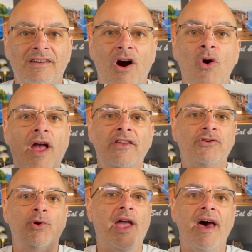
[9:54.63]
Okay, so
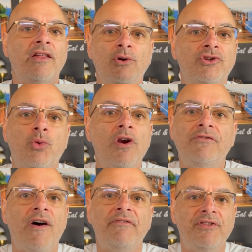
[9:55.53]
we're counting those
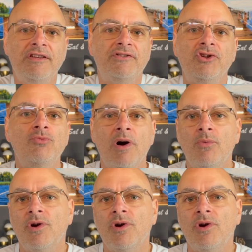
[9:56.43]
25 things that you might